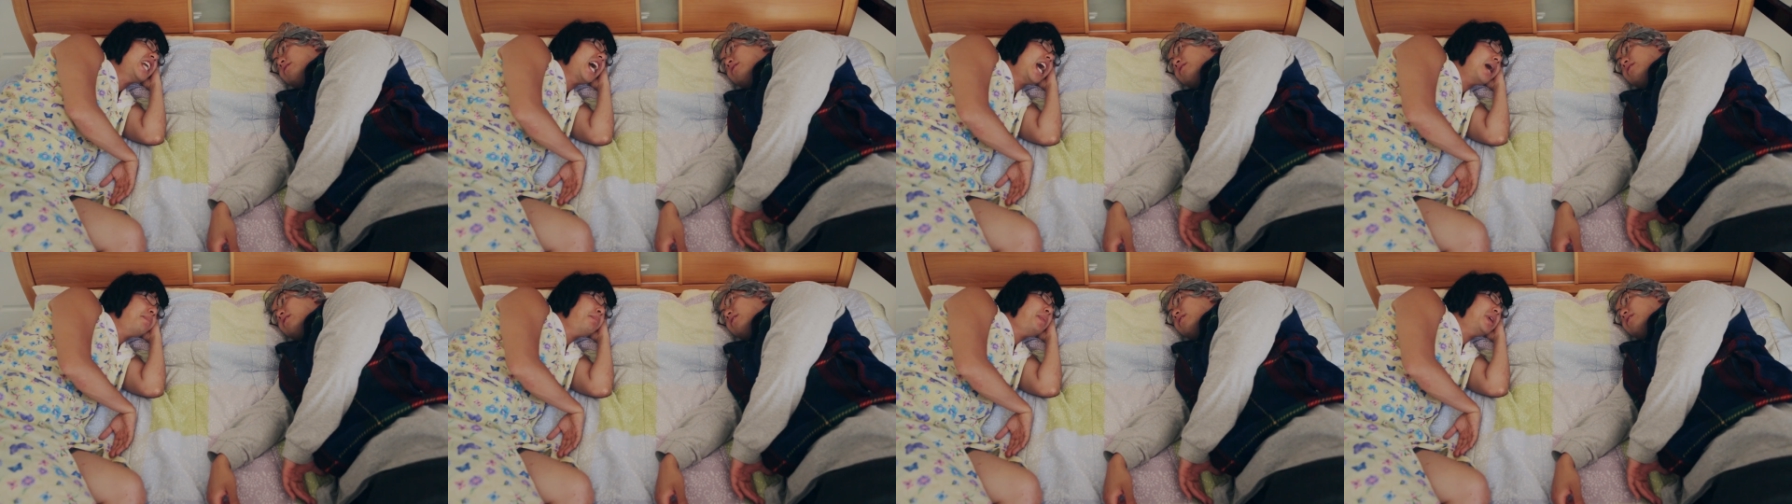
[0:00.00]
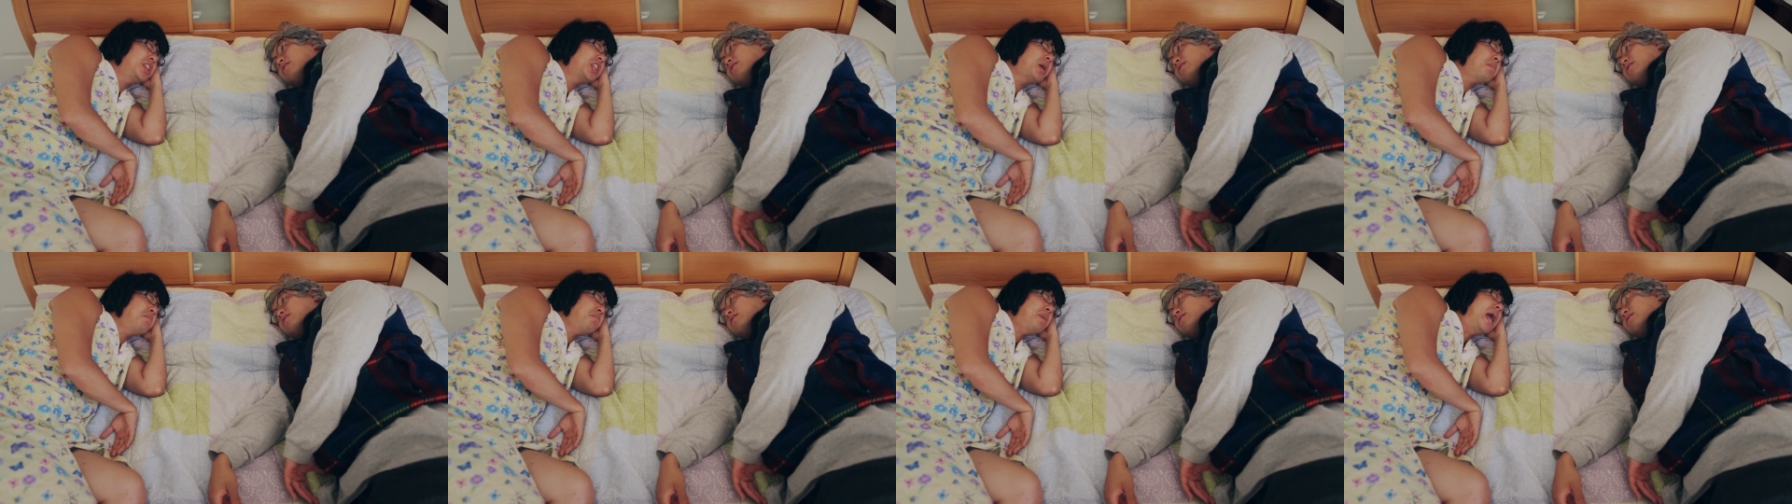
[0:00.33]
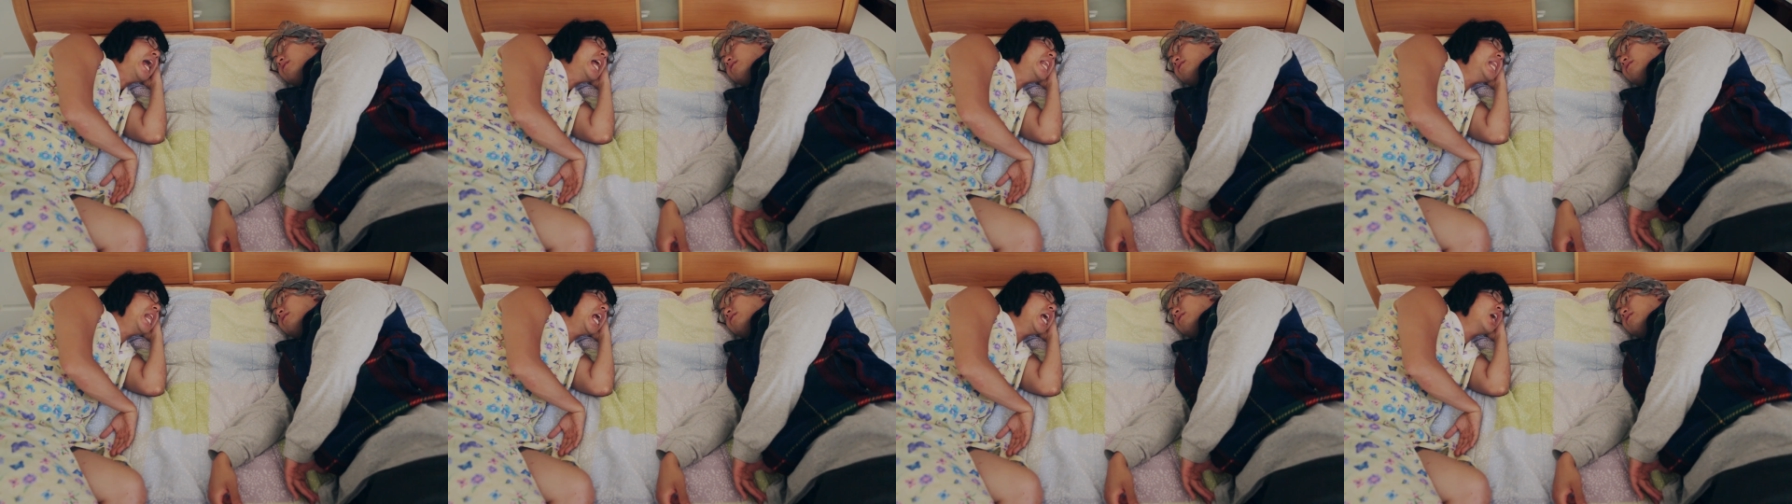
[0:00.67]
not about the
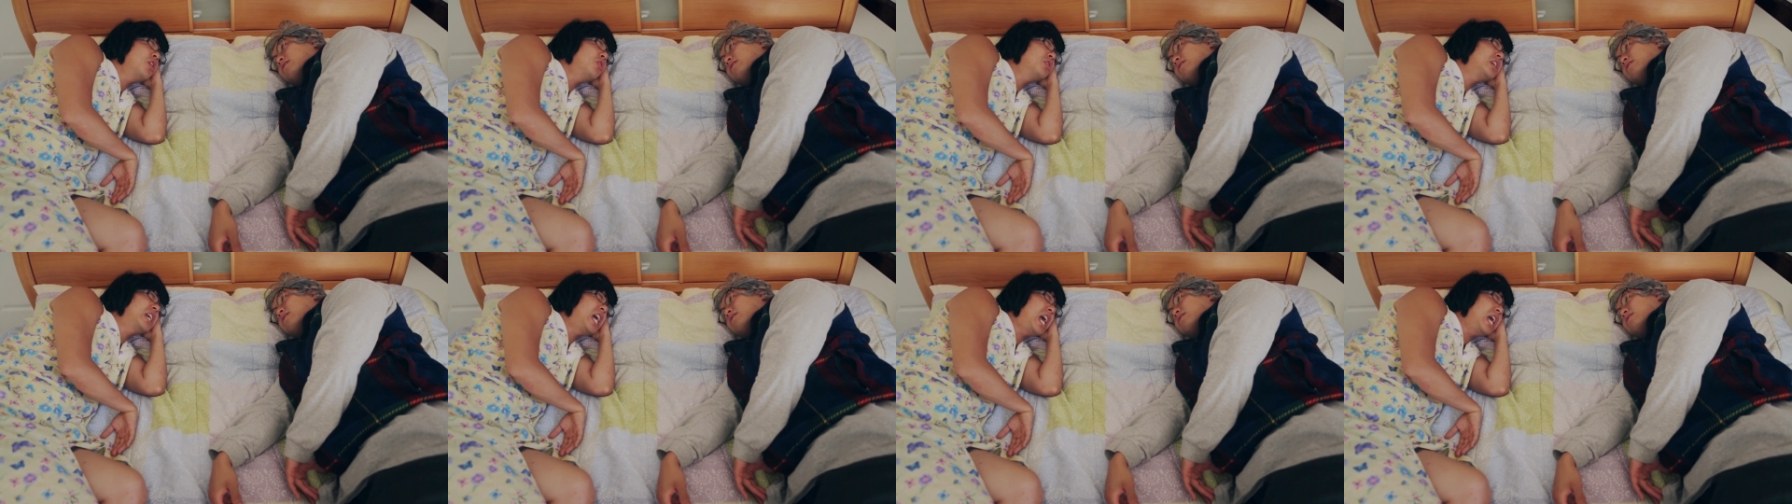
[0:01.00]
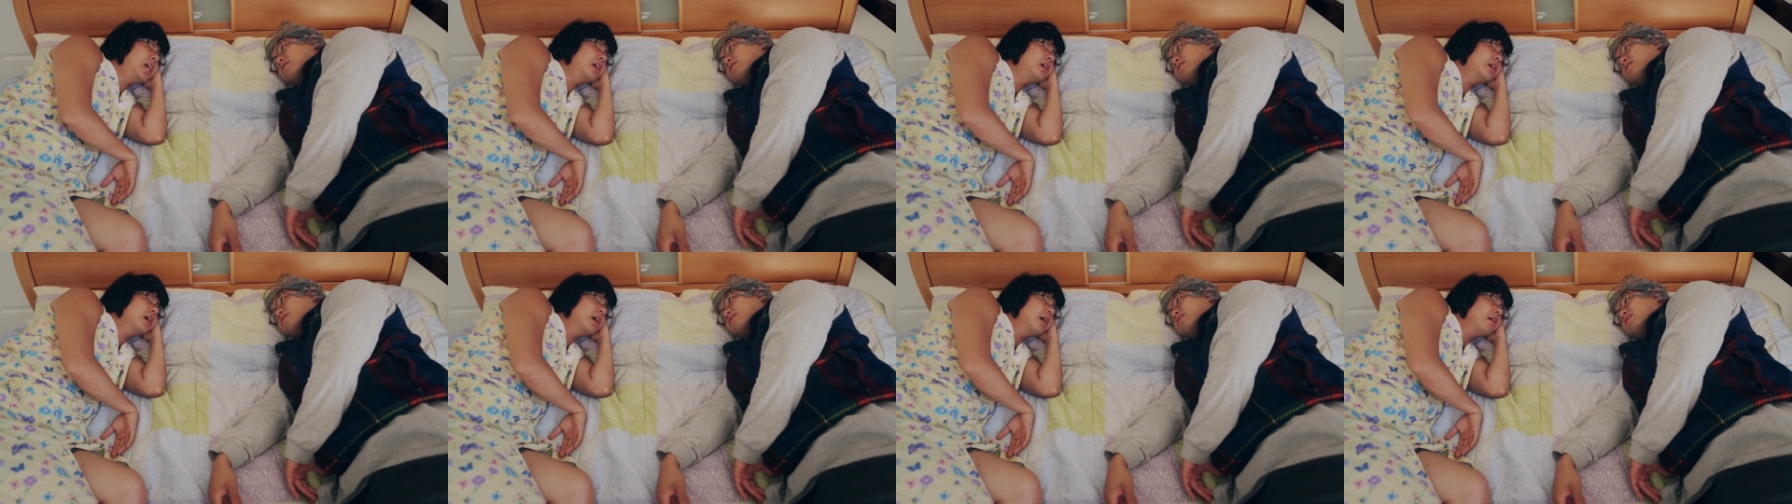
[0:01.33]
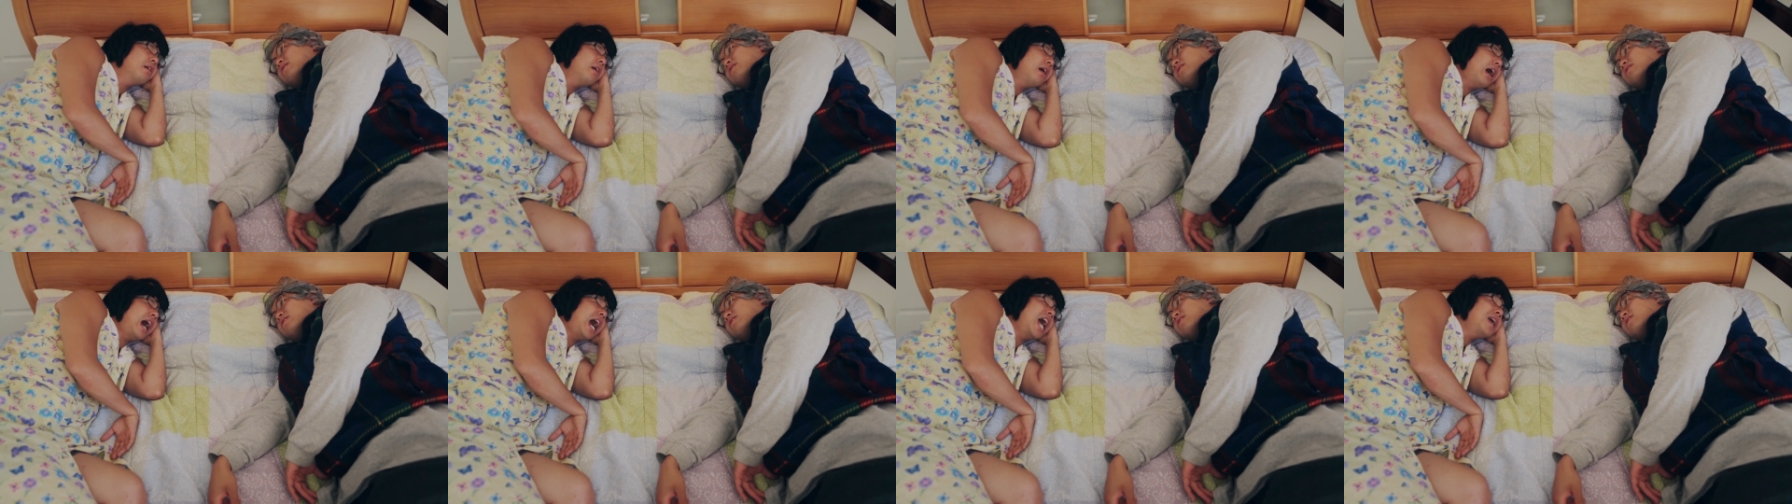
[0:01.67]
band-aid, okay?
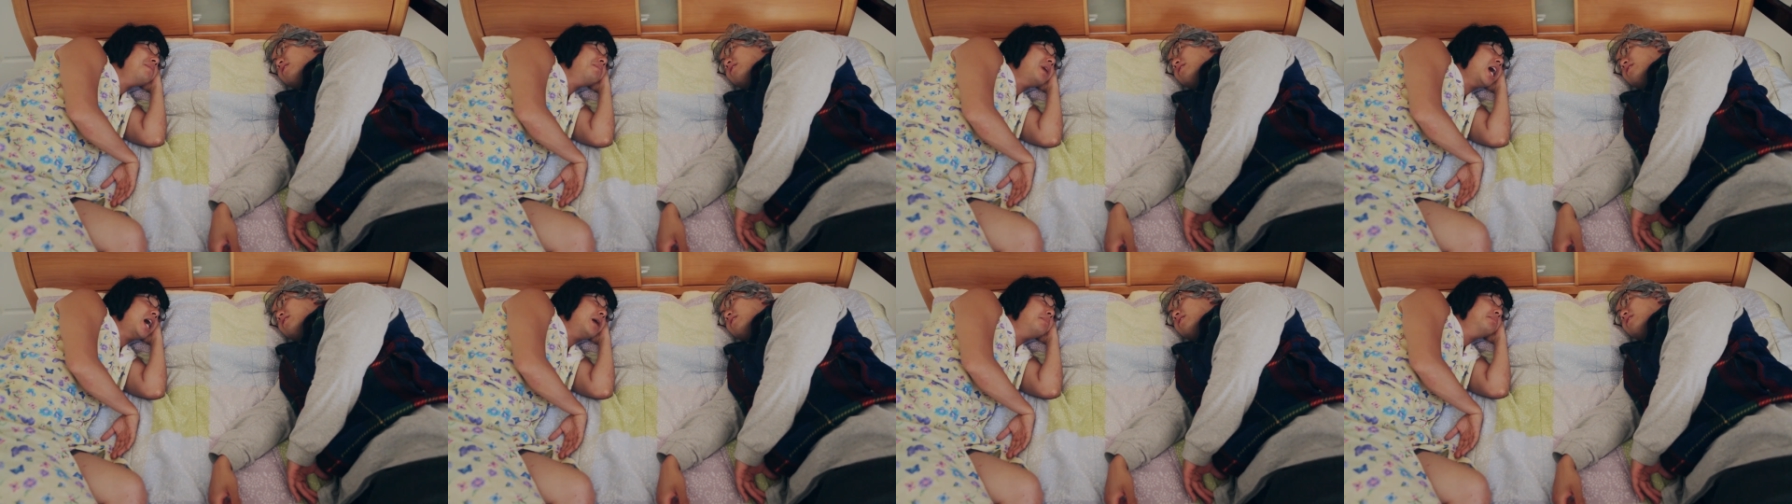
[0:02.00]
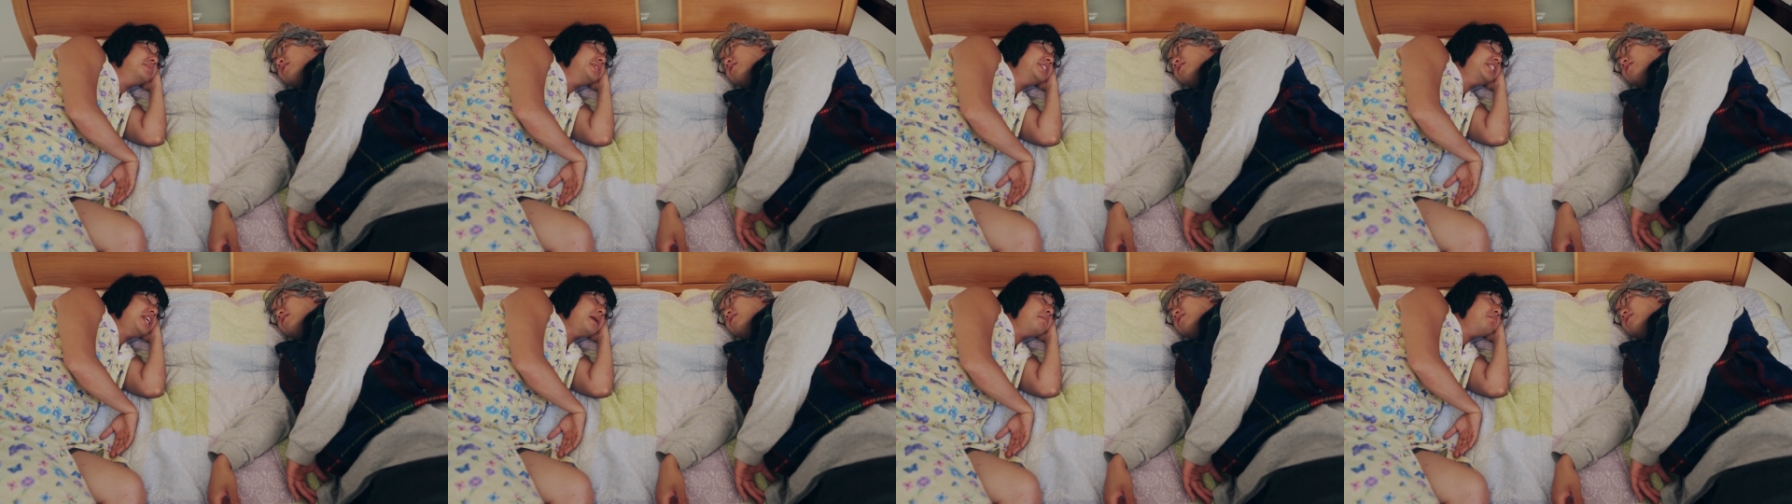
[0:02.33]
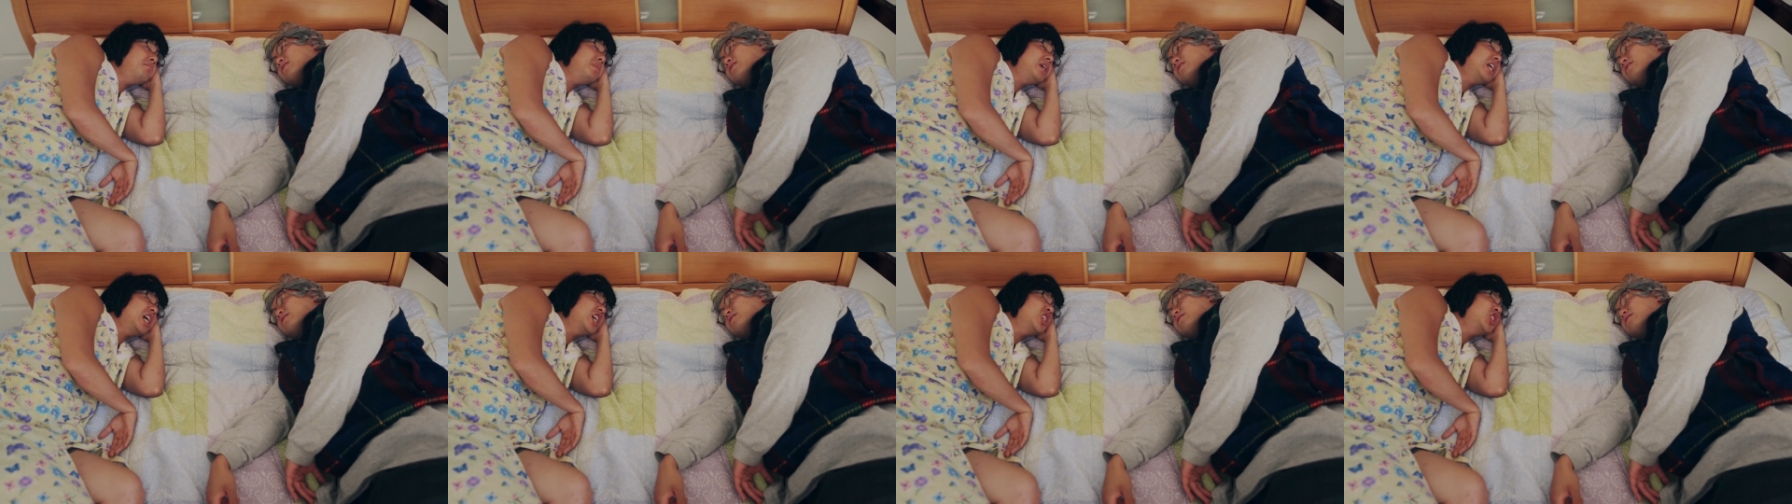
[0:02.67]
I'm
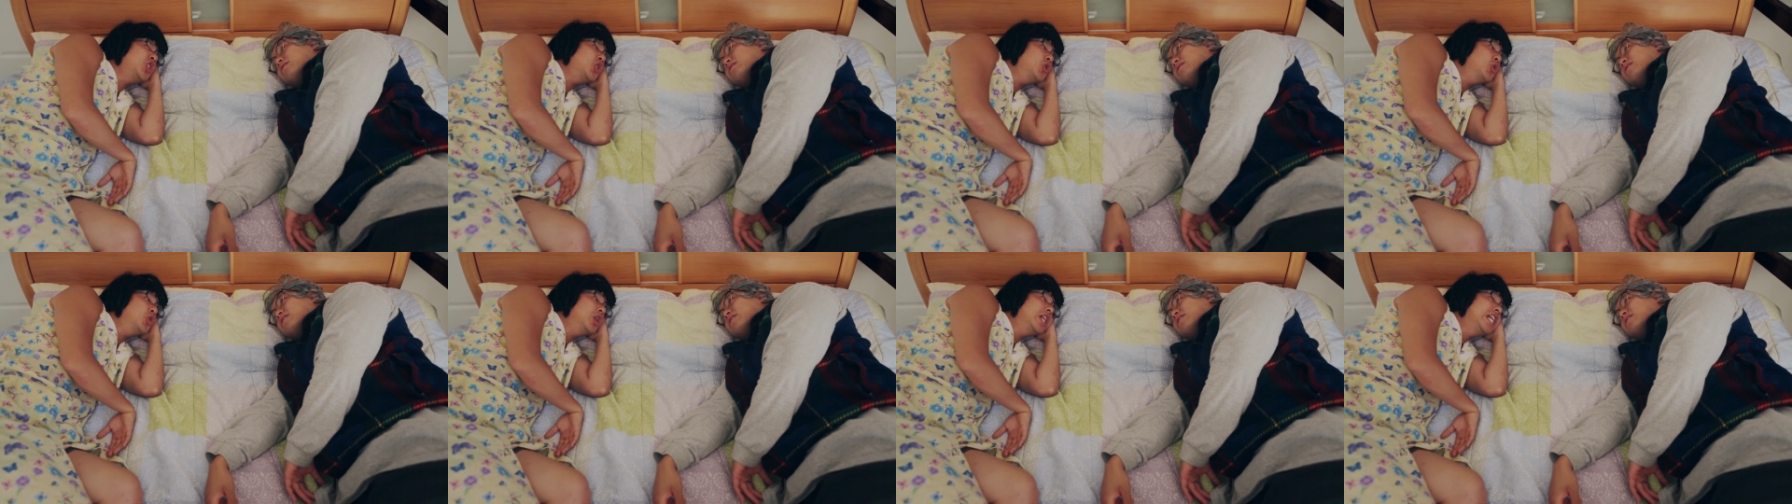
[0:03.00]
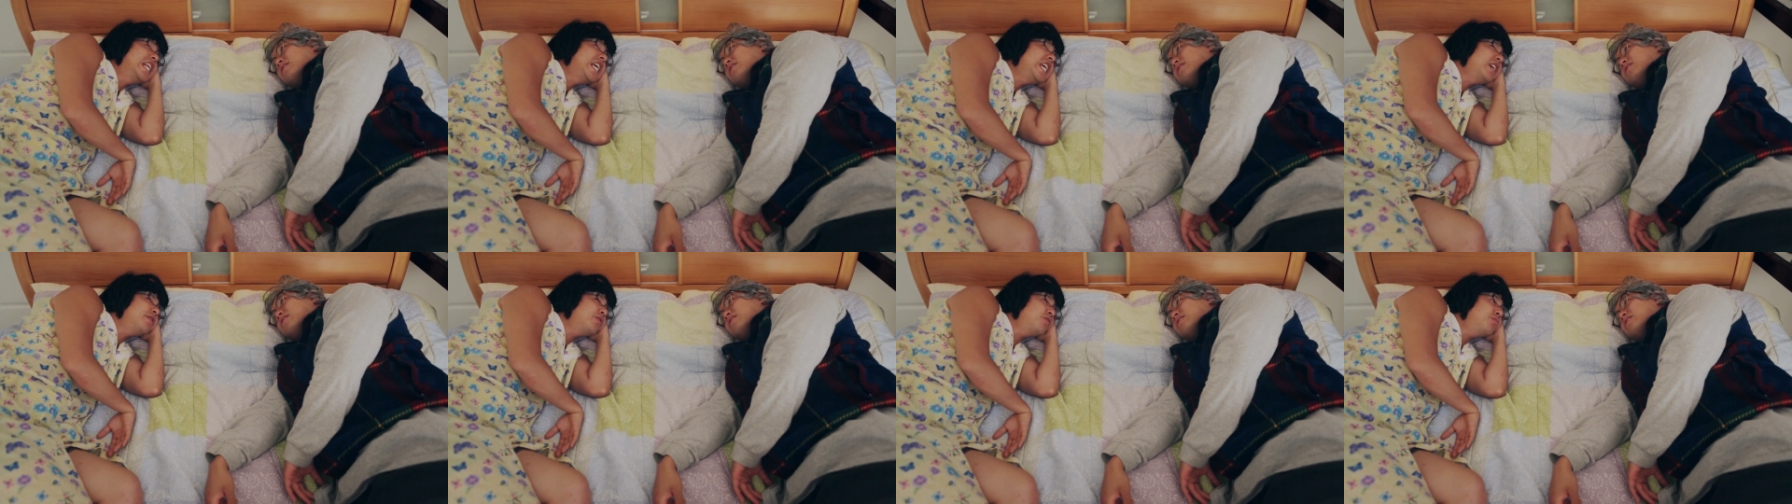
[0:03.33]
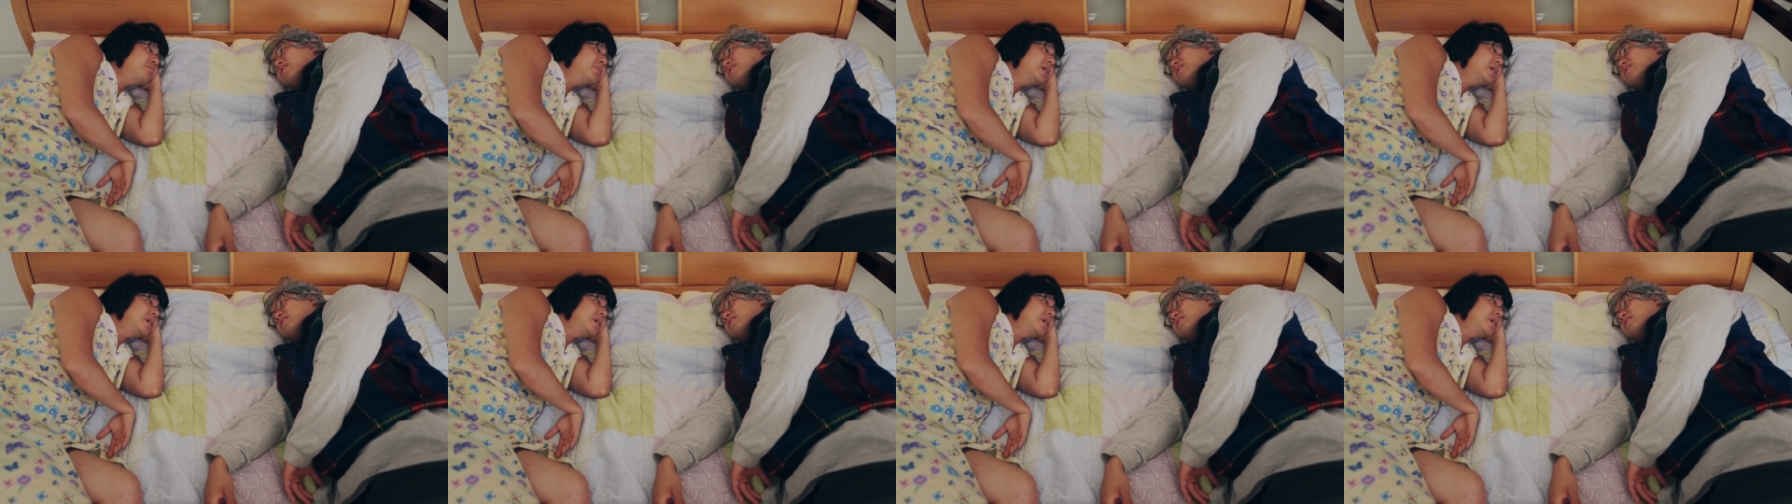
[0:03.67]
upset because you leave